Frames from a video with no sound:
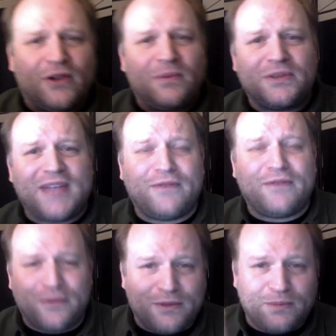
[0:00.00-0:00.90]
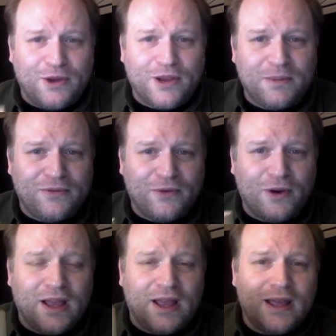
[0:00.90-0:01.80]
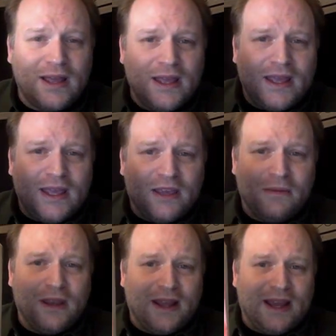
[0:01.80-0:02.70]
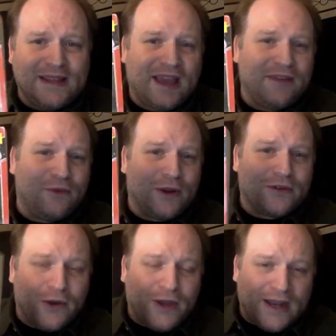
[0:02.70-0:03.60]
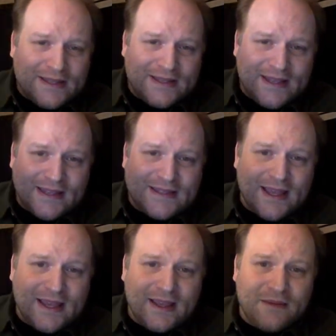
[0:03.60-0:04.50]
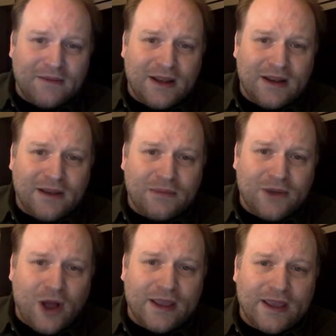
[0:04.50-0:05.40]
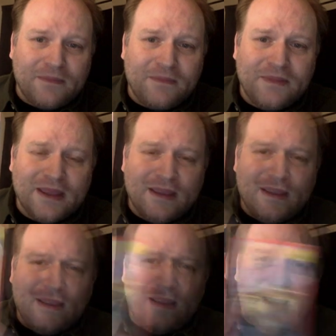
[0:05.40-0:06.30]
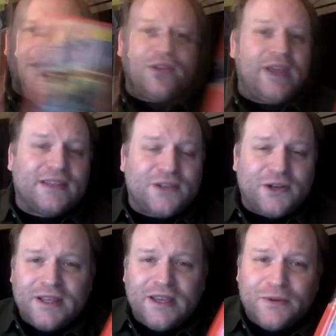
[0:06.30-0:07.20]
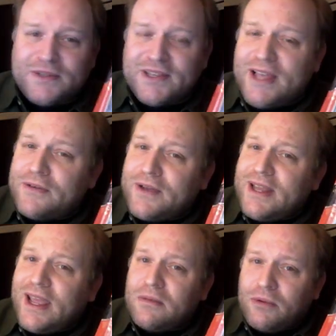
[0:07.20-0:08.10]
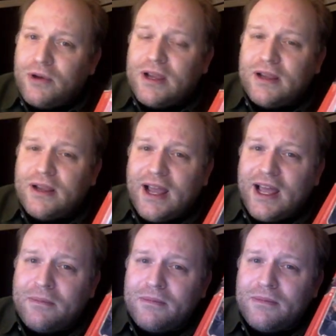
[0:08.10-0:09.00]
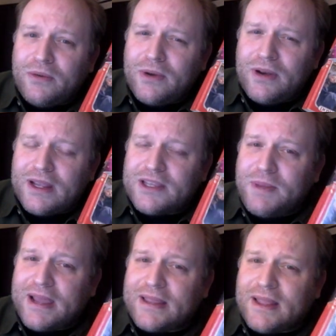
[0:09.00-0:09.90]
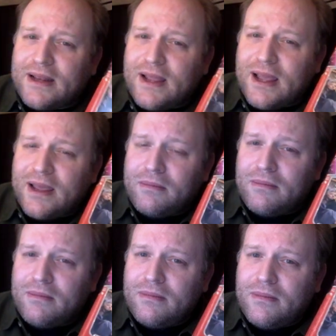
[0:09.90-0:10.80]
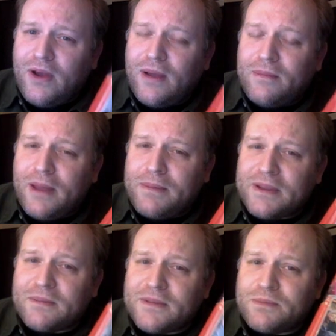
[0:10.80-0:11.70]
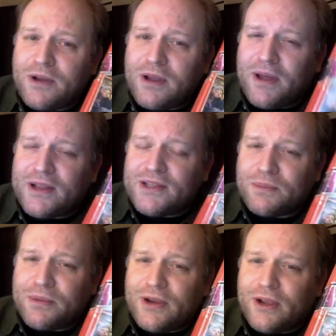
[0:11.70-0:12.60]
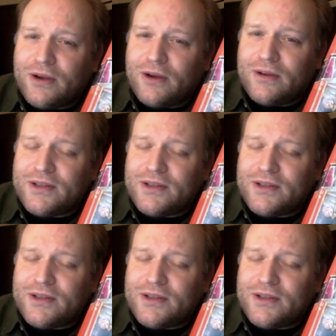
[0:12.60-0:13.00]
almost halfway through the book before you meet Typhoid Croyd, as they end up calling him. So yeah, certainly if it was a self-contained book, you wouldn't expect that. I picked up this book about a superhuman